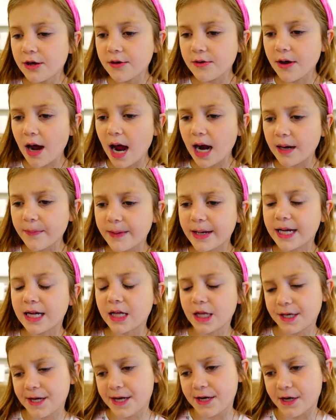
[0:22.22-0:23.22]
You gotta be
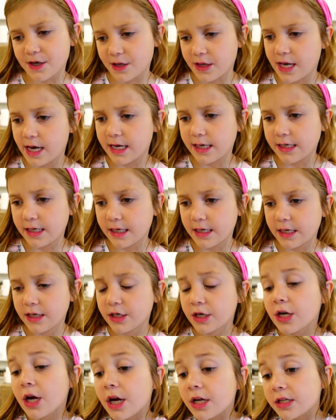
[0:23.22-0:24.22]
cleaner, Lainey.
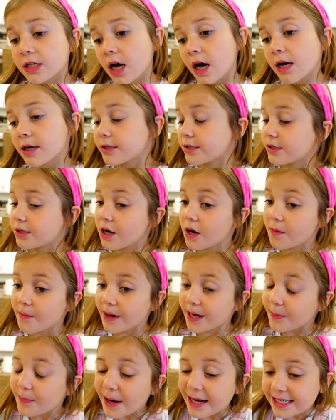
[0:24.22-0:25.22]
Good dogs don't
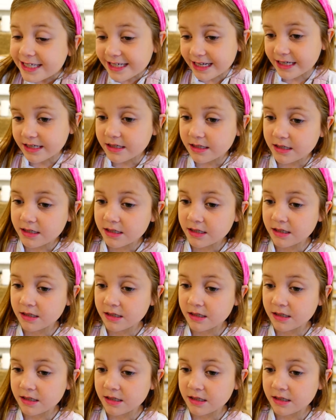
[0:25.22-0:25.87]
make messes.